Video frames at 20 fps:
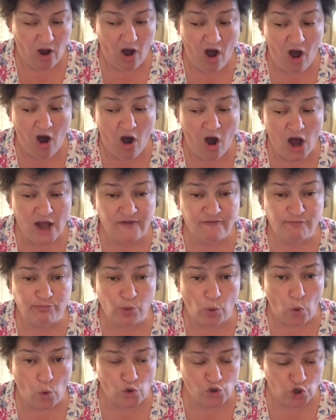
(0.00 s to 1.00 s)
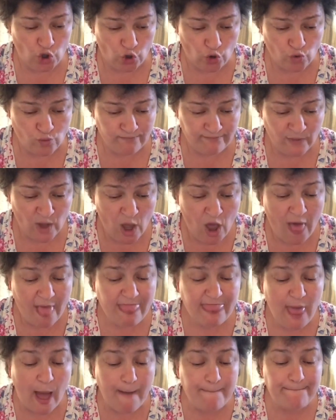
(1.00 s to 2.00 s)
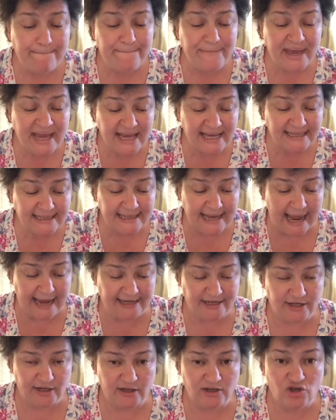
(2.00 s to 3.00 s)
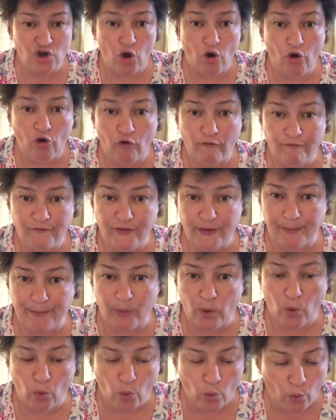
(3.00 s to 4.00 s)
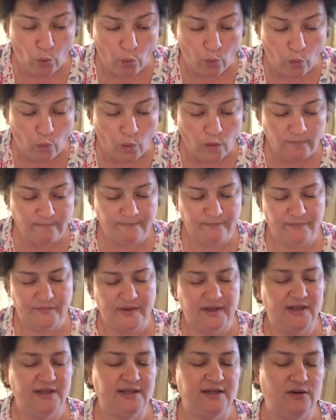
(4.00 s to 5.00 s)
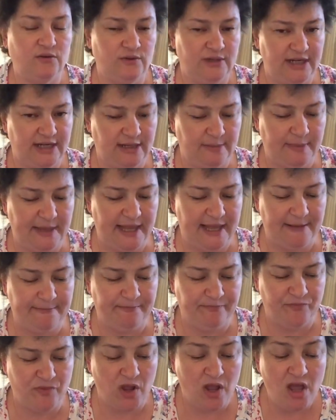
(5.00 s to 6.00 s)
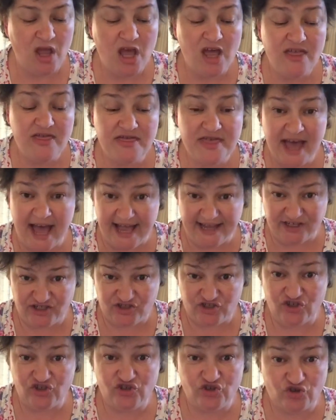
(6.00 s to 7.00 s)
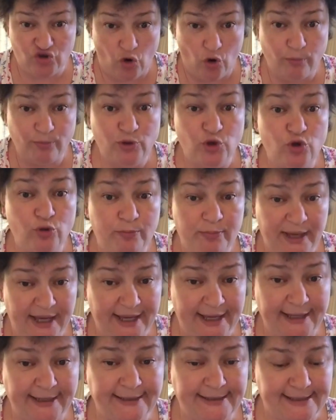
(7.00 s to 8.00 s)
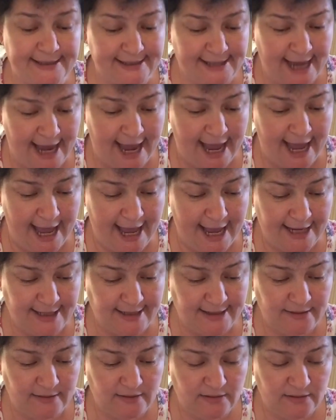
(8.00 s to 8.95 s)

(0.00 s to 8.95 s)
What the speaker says: I've brought you the biggest lantern of them all, he told Little Bear. That's to stop you being scared.